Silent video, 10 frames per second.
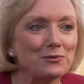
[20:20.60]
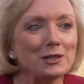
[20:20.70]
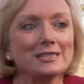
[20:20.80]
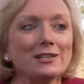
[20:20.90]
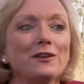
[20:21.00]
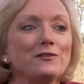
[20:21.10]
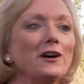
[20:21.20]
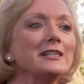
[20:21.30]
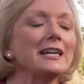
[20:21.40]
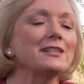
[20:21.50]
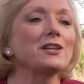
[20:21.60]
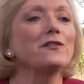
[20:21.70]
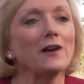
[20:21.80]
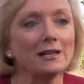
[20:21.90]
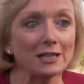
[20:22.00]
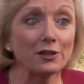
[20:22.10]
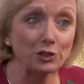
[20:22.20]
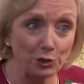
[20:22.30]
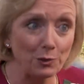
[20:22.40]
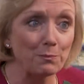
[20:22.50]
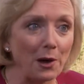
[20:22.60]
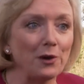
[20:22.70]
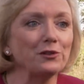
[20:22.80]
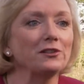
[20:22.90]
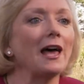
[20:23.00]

What did I find out? I found out that you were both